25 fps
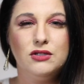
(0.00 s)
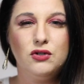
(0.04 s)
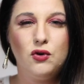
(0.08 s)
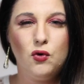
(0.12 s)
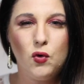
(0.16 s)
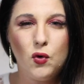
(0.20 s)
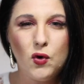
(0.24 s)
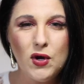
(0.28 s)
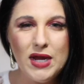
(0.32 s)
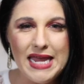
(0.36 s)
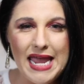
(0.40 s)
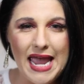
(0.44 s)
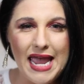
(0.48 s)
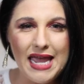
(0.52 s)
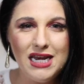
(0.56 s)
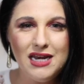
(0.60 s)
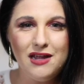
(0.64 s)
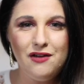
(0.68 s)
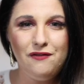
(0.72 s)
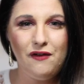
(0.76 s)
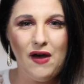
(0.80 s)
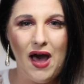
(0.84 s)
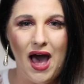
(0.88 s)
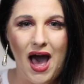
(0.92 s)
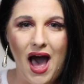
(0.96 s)

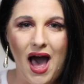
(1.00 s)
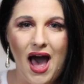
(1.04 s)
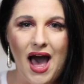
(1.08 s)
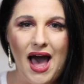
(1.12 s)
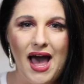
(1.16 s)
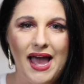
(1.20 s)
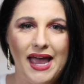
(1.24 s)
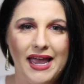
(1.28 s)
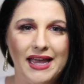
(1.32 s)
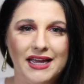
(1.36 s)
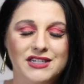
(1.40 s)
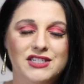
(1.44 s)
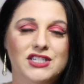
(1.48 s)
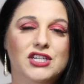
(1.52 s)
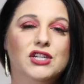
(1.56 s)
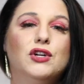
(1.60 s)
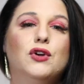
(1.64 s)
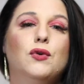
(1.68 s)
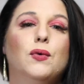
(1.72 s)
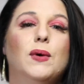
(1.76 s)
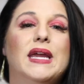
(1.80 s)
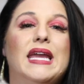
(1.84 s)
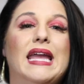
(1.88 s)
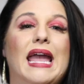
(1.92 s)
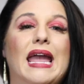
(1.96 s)
creative eye to
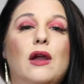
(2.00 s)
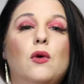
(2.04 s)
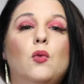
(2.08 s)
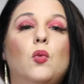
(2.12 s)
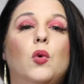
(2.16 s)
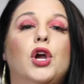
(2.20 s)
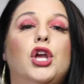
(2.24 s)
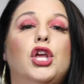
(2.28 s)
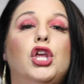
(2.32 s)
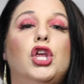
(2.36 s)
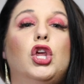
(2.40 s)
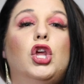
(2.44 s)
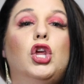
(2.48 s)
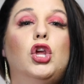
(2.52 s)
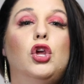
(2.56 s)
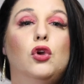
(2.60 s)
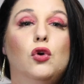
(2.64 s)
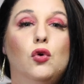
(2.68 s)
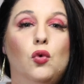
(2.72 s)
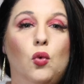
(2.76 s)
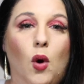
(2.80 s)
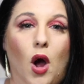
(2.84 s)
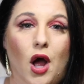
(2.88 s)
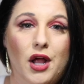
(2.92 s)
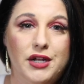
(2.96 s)
create what
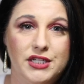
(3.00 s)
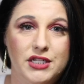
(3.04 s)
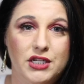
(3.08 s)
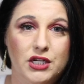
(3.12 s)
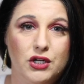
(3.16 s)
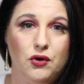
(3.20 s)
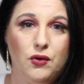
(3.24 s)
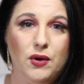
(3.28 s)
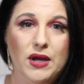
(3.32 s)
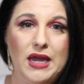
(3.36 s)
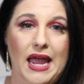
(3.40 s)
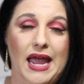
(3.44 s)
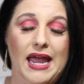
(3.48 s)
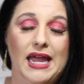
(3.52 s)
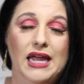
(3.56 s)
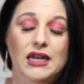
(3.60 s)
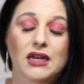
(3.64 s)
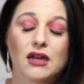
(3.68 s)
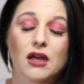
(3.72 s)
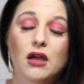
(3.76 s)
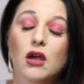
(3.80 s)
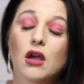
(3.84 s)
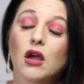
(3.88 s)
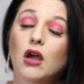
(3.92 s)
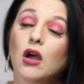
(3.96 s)
you want to
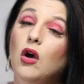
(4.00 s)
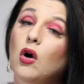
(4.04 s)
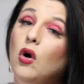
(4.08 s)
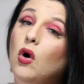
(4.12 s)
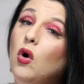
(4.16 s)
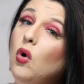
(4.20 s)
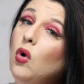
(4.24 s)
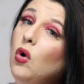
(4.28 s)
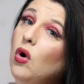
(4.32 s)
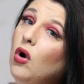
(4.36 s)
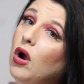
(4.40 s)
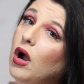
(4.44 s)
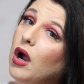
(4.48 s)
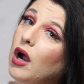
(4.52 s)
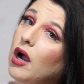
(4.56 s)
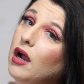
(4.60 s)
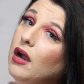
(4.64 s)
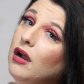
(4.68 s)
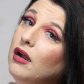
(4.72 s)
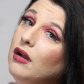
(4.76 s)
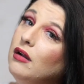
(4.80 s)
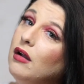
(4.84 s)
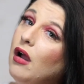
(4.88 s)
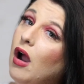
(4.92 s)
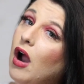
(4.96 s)
create?
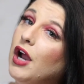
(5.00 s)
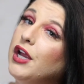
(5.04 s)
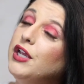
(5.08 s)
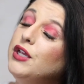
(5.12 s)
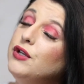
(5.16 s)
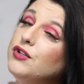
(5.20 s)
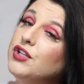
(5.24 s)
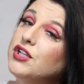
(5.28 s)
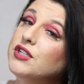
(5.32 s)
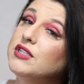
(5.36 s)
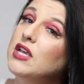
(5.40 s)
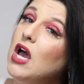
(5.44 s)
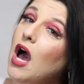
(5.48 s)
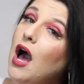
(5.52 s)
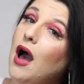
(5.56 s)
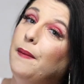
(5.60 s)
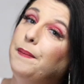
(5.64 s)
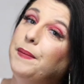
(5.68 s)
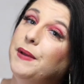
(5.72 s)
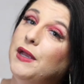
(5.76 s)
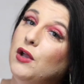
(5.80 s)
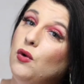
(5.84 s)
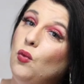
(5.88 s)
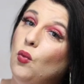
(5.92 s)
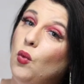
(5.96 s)
Or are you just
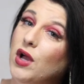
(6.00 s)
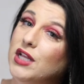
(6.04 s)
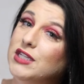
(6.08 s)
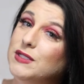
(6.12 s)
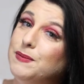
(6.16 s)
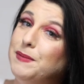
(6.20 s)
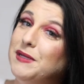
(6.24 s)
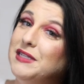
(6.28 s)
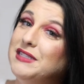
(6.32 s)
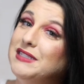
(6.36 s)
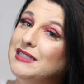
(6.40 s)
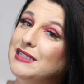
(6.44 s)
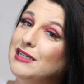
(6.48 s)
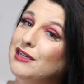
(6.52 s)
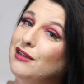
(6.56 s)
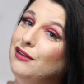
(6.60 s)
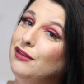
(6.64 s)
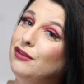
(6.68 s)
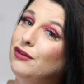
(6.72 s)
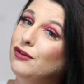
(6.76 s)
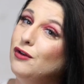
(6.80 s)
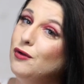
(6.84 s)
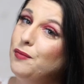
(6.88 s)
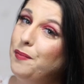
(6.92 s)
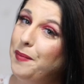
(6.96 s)
copying what's been
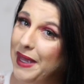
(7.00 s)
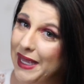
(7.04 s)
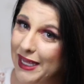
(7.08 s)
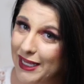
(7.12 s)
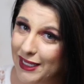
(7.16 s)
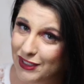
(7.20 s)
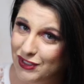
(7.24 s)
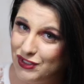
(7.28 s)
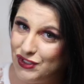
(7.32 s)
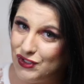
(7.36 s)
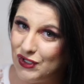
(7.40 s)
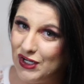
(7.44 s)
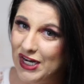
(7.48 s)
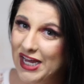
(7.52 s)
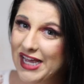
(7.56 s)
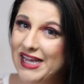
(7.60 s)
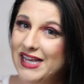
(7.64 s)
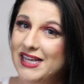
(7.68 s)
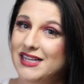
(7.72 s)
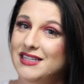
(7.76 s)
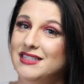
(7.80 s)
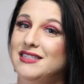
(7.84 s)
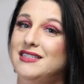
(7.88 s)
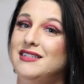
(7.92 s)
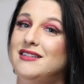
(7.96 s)
seen through
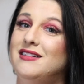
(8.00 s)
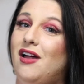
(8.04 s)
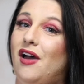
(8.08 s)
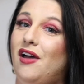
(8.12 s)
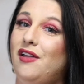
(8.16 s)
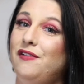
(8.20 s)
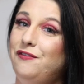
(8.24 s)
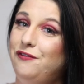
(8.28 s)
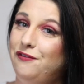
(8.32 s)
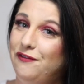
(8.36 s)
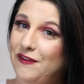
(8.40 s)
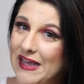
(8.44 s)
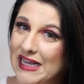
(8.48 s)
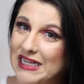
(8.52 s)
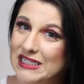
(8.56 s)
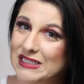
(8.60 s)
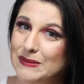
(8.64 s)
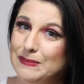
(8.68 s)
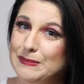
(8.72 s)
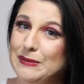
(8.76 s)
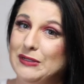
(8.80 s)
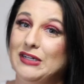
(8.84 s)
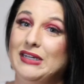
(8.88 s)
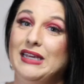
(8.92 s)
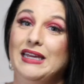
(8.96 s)
Pinterest and on
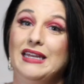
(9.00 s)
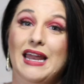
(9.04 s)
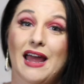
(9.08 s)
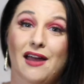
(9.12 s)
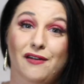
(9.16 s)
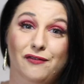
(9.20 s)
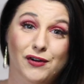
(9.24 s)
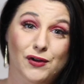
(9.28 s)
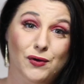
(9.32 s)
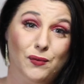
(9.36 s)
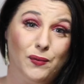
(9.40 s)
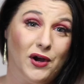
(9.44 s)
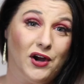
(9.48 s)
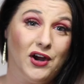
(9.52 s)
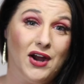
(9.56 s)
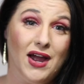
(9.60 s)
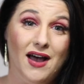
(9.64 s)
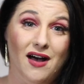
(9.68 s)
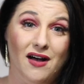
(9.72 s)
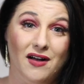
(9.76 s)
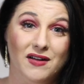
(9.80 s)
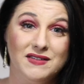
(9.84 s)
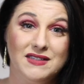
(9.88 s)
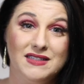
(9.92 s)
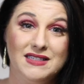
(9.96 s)
Facebook and everywhere
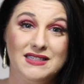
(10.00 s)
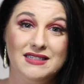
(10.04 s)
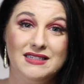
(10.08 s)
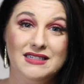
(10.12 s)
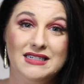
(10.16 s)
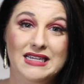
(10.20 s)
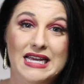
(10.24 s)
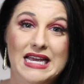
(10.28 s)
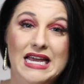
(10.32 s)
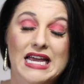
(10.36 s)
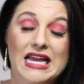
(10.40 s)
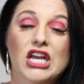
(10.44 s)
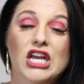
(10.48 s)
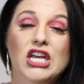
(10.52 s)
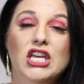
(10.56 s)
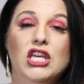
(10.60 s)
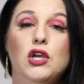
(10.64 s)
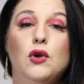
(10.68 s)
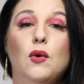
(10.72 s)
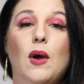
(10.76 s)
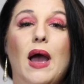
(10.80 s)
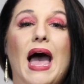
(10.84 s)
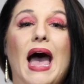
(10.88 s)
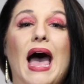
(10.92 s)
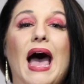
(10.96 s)
else?
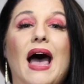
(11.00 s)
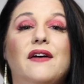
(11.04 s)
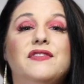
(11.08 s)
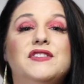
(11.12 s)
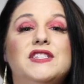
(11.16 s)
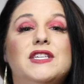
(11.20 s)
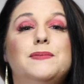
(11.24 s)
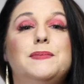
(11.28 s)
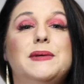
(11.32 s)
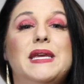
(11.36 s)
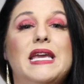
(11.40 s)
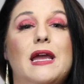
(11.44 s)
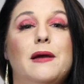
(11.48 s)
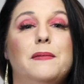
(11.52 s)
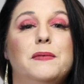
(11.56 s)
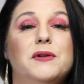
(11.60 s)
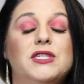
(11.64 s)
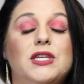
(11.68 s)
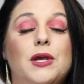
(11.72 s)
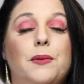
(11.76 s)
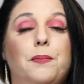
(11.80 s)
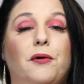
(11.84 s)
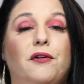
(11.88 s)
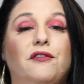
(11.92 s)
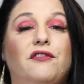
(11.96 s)
You have to be able
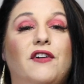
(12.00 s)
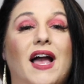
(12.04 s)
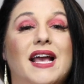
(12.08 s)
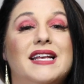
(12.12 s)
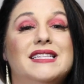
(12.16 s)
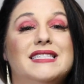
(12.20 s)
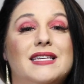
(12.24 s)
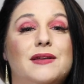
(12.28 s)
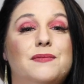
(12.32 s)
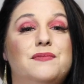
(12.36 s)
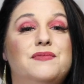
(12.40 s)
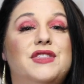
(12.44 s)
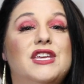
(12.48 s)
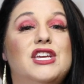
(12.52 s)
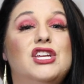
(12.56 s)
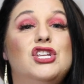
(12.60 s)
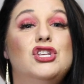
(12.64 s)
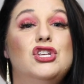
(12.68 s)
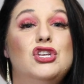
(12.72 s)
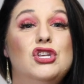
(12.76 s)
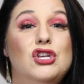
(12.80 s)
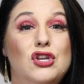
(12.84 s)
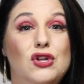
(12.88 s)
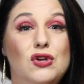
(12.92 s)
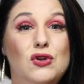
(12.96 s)
to provide
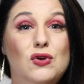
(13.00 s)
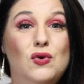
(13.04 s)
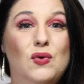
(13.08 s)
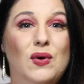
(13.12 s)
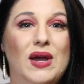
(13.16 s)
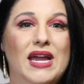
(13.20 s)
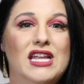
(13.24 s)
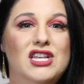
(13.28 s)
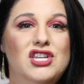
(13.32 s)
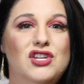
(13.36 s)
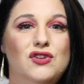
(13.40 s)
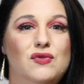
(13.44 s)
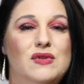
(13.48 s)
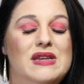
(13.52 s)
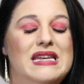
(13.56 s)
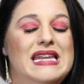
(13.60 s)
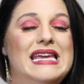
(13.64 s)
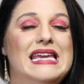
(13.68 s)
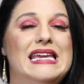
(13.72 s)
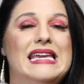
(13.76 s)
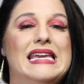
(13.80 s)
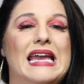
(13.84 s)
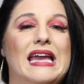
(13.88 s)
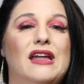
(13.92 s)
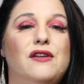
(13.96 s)
something new and
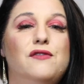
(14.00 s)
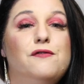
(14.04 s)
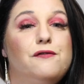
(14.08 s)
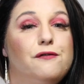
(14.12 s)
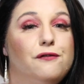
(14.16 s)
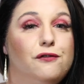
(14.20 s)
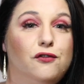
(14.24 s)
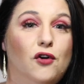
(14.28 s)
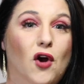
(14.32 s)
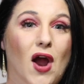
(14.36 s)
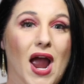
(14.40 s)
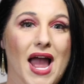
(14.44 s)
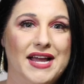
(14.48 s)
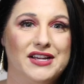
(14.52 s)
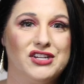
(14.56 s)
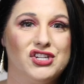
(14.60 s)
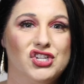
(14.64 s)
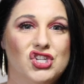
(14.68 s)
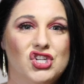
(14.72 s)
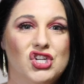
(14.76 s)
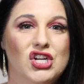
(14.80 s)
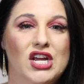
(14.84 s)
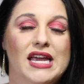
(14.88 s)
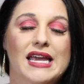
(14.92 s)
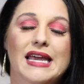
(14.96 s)
unique and
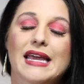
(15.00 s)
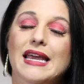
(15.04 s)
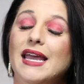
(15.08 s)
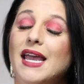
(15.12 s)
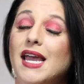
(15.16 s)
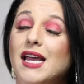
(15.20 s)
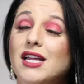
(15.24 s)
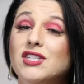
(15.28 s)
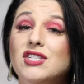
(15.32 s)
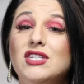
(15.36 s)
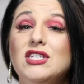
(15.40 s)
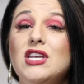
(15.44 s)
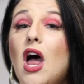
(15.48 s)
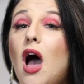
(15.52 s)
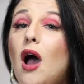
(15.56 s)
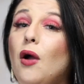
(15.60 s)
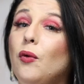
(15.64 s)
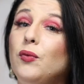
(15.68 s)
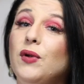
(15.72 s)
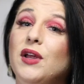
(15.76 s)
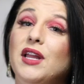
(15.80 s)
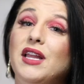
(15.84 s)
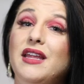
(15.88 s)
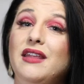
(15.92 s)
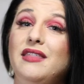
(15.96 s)
fresh. It's
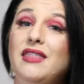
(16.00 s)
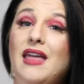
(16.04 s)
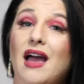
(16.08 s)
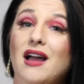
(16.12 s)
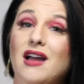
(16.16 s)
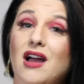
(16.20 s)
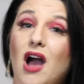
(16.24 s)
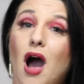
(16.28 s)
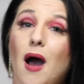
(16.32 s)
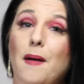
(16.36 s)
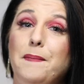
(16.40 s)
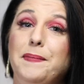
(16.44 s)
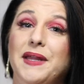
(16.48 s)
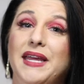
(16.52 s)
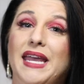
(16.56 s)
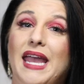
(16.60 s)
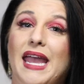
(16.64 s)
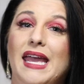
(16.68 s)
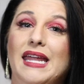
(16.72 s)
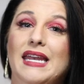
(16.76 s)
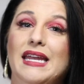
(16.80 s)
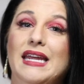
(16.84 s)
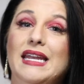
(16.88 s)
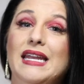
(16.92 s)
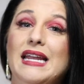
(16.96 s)
not really that
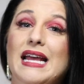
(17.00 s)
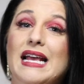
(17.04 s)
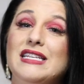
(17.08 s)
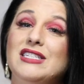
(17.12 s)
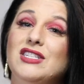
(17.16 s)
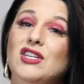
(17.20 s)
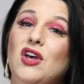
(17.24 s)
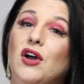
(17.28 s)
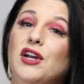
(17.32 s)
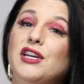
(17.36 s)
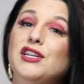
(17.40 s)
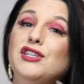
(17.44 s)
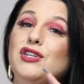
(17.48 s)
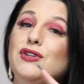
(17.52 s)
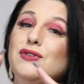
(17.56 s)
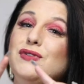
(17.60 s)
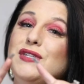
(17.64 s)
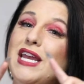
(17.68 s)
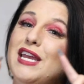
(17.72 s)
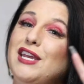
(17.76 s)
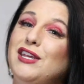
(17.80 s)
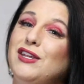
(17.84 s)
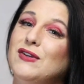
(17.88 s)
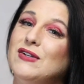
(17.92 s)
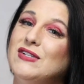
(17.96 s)
complicated as long as you
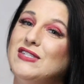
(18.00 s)
take